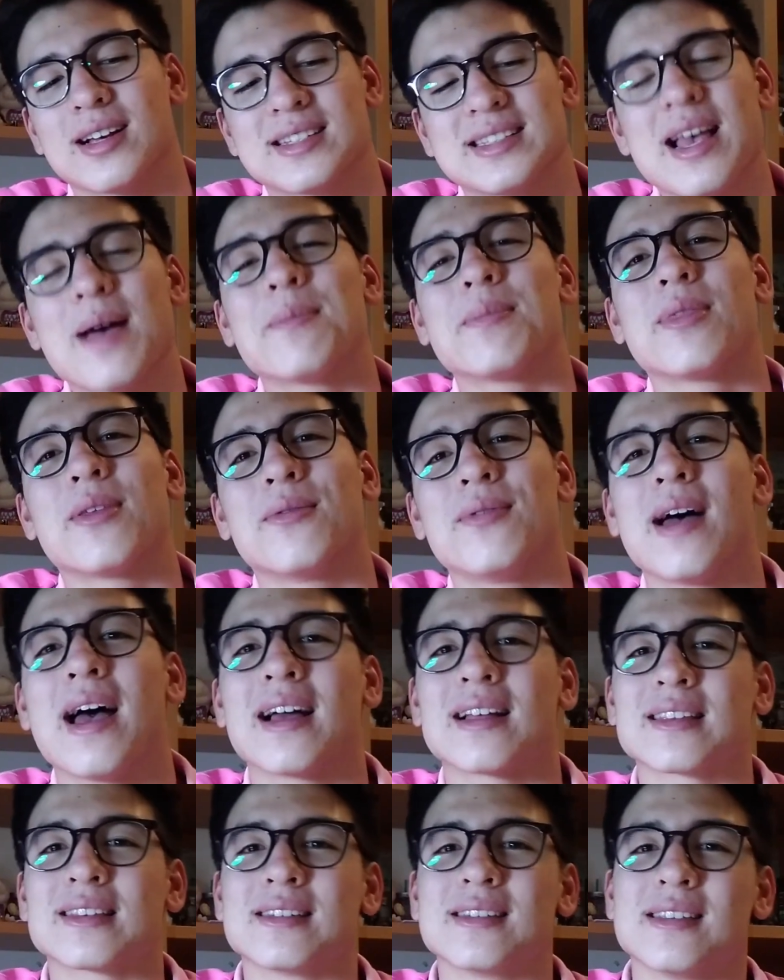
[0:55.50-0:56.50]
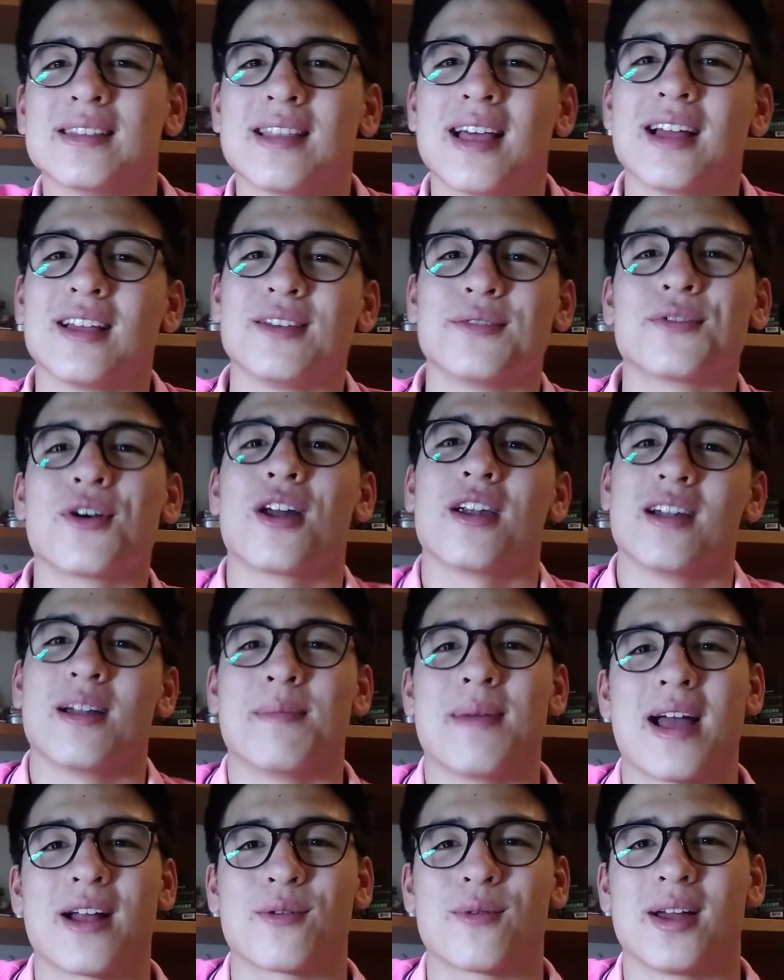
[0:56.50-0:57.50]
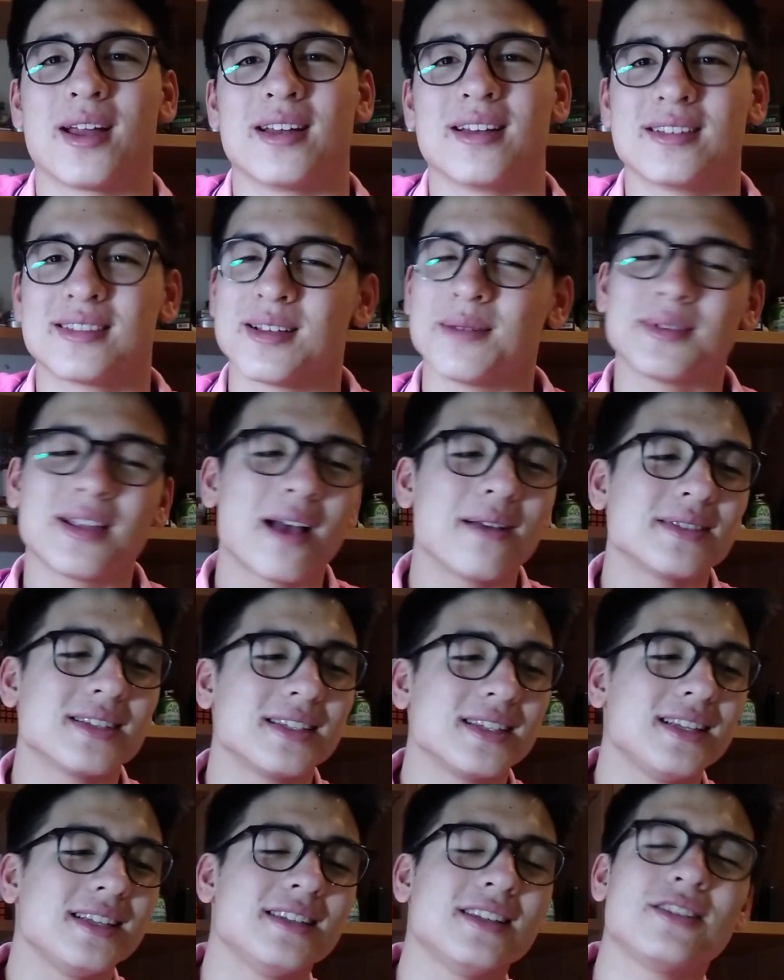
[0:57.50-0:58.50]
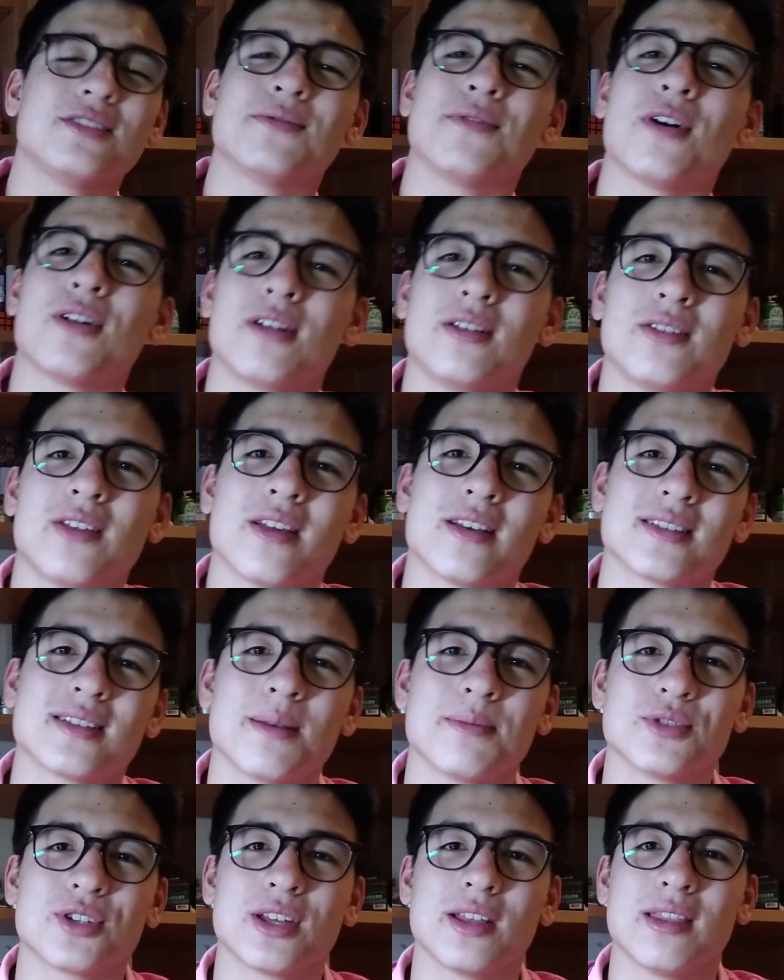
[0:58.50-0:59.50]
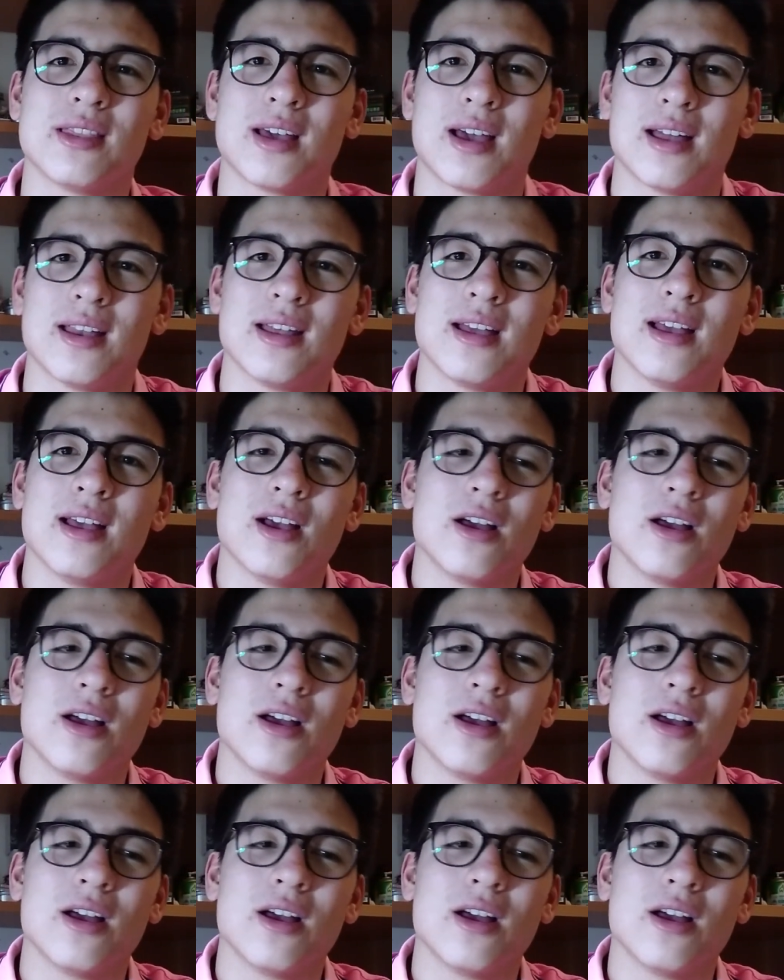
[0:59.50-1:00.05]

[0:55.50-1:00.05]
accept the fact that you've gotten a bad grade. Sometimes it's easy to fall under the assumption that,